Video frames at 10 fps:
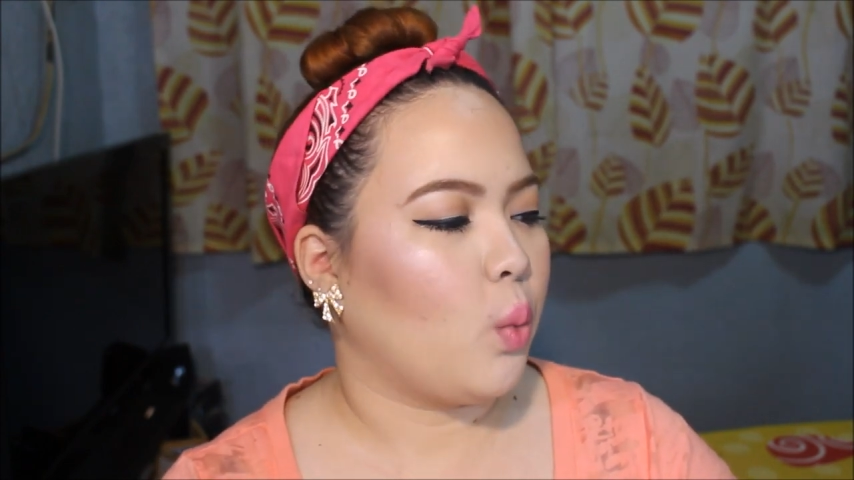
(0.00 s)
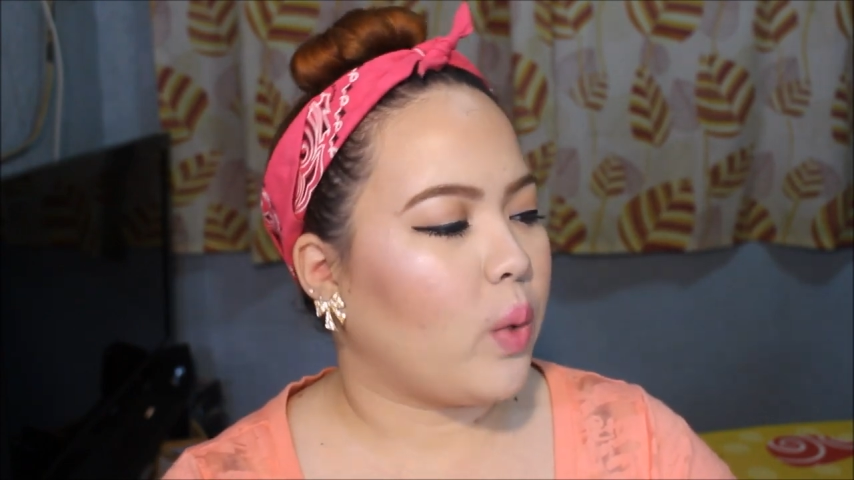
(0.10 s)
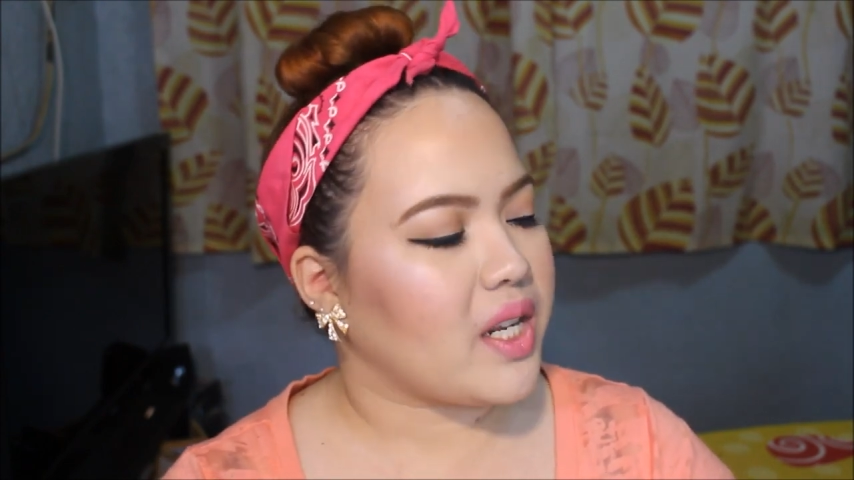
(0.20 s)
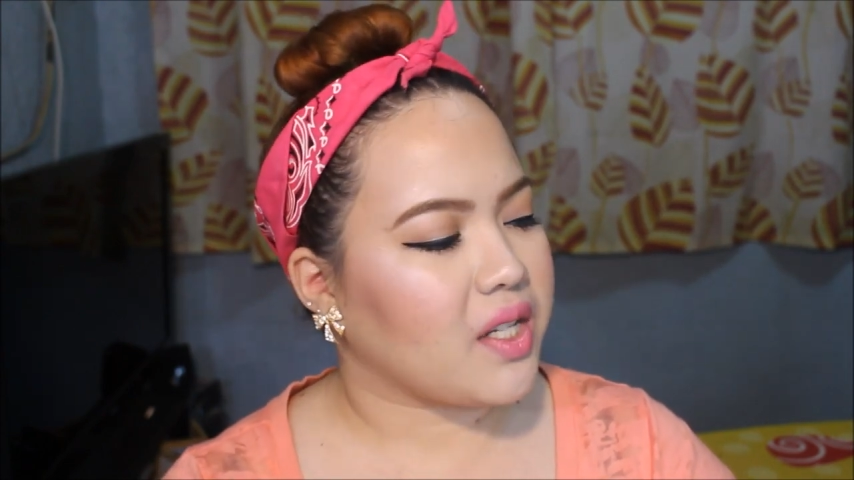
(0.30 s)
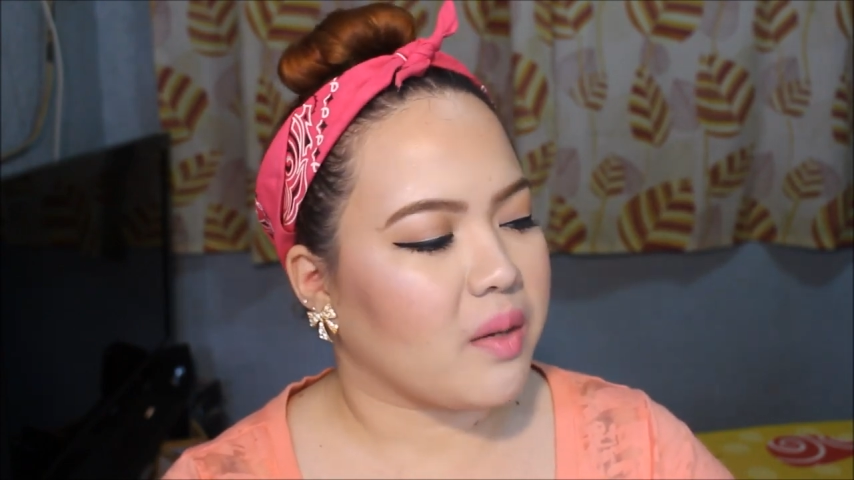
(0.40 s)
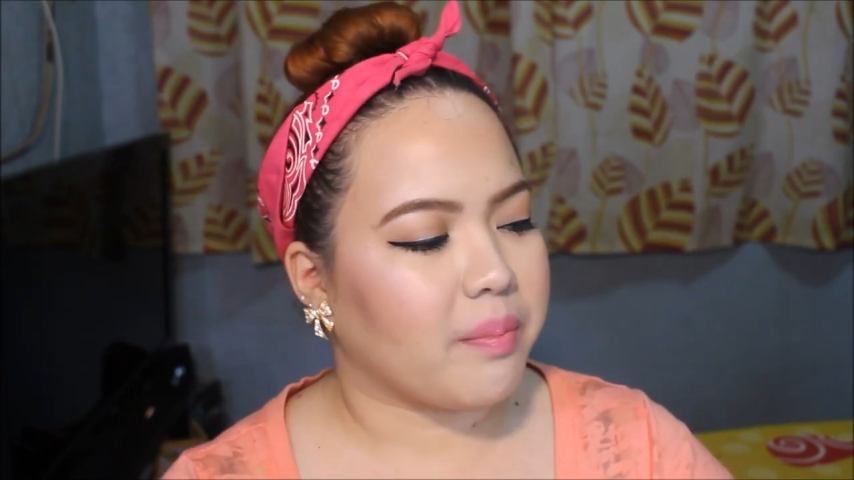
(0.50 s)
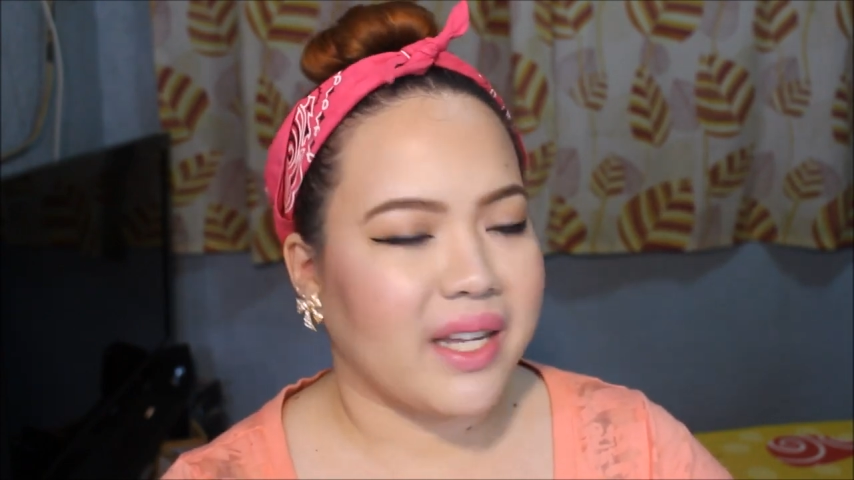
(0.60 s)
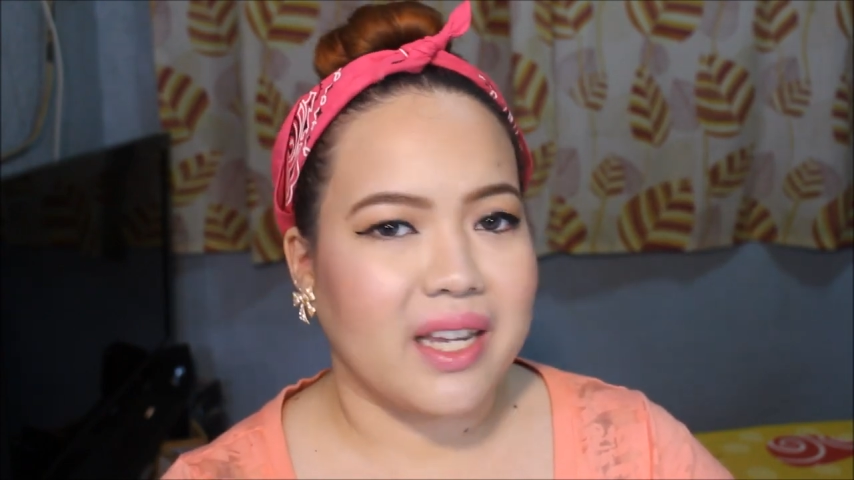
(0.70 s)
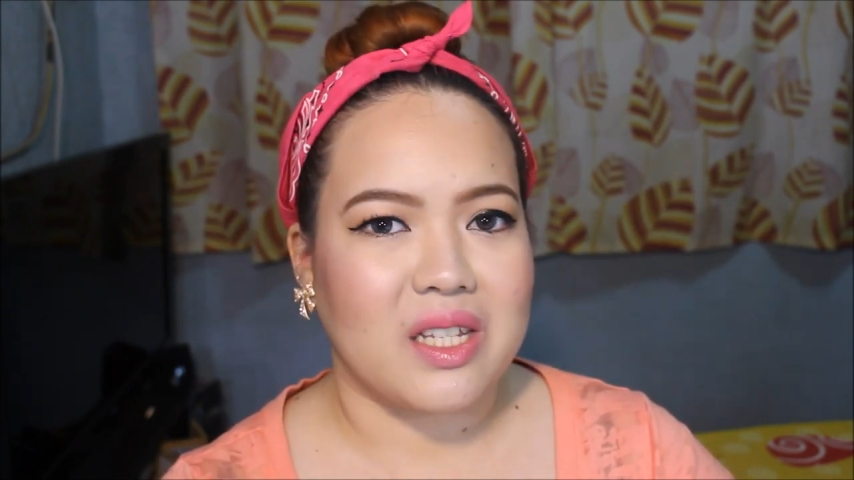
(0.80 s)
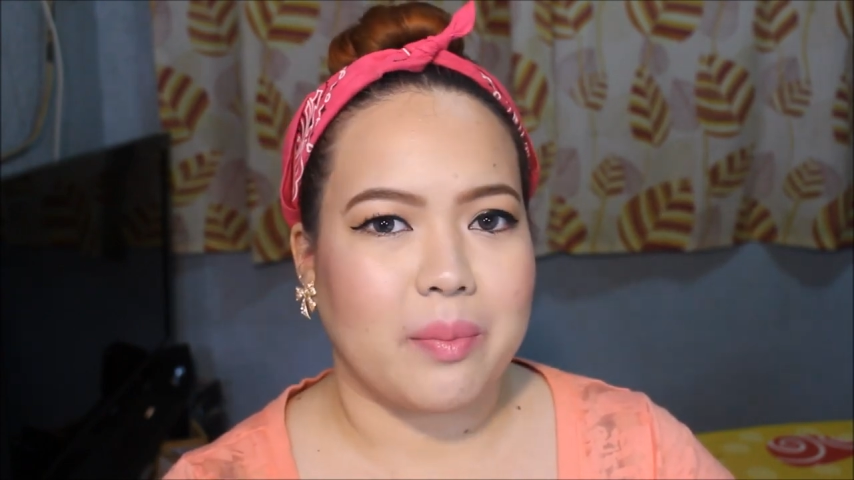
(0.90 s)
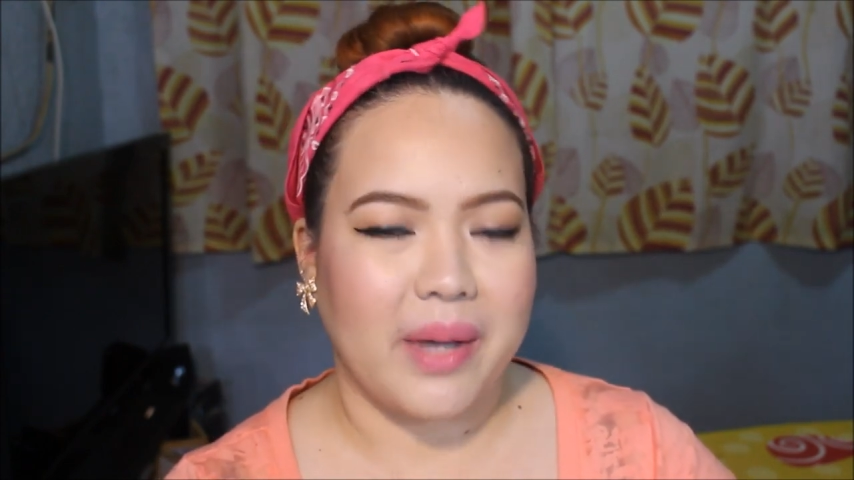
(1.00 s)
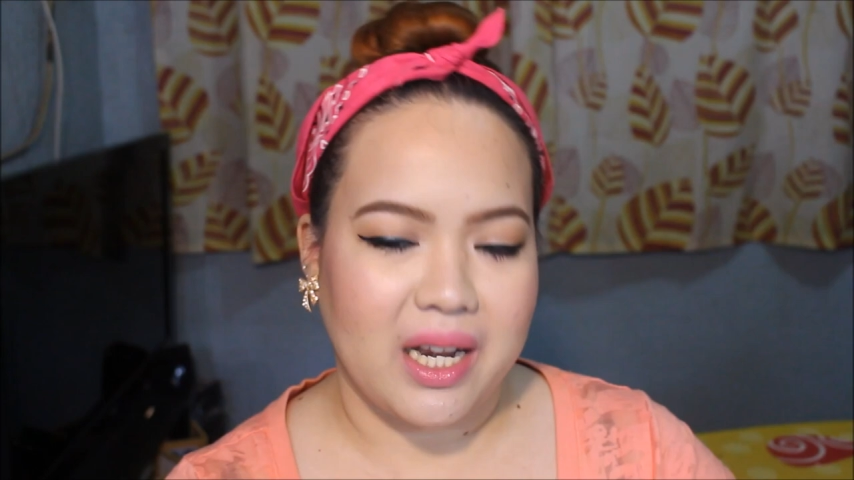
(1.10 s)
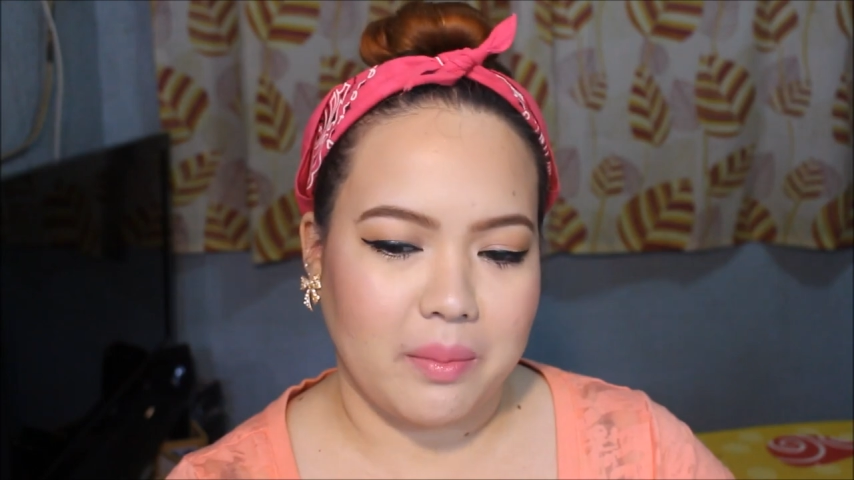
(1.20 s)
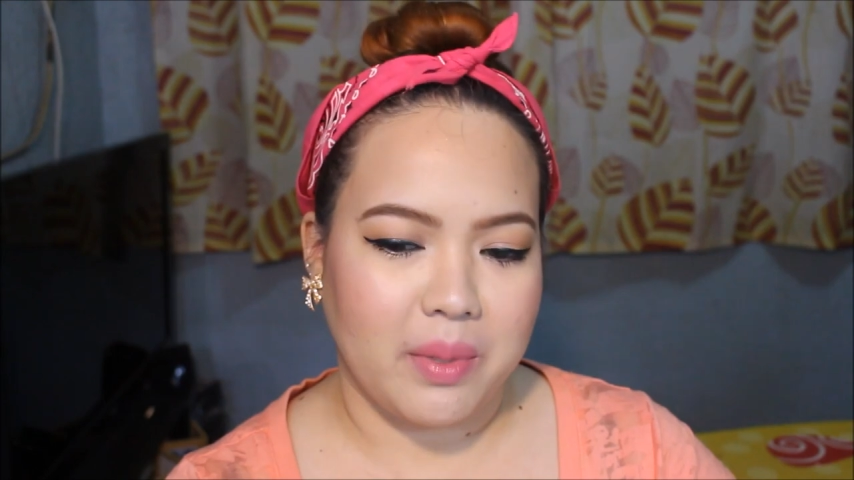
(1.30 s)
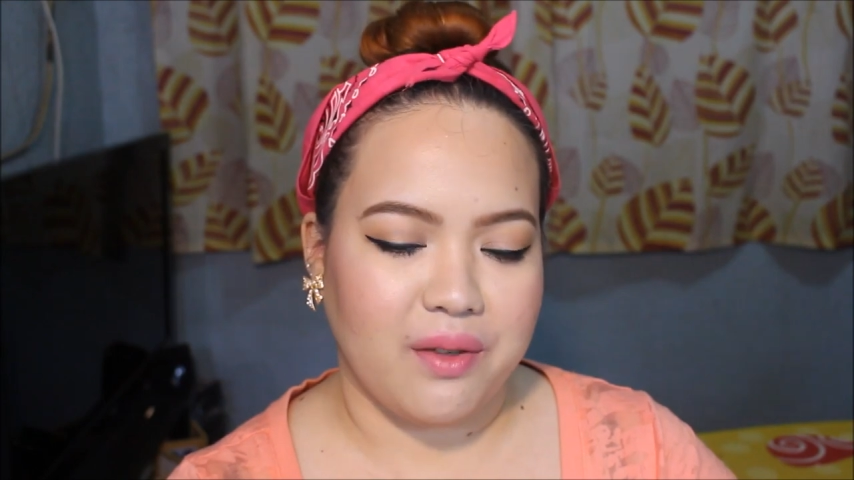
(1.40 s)
what is your biggest
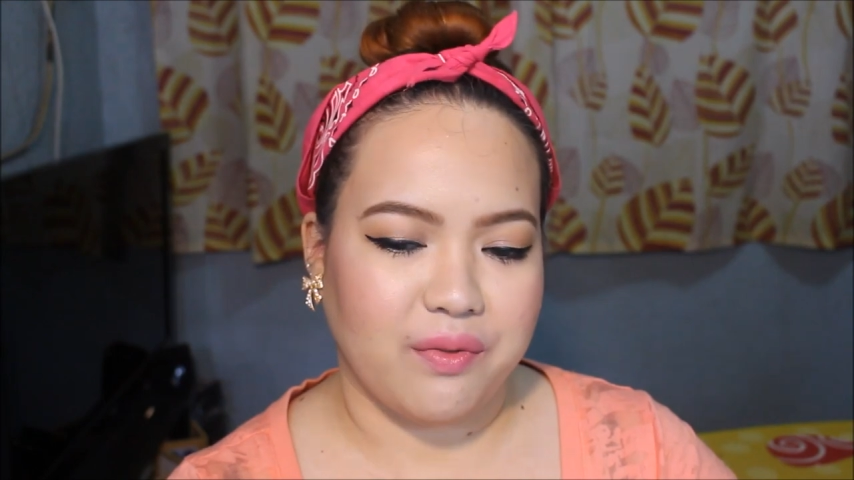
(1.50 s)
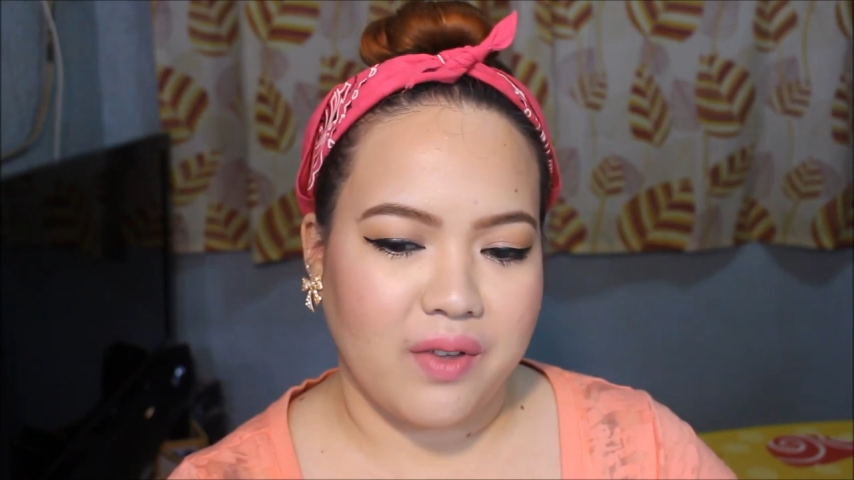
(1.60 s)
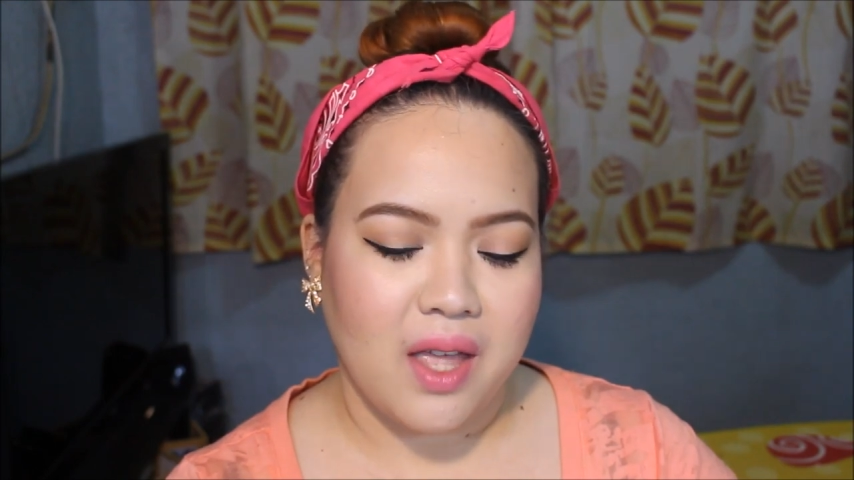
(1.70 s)
pet peeve?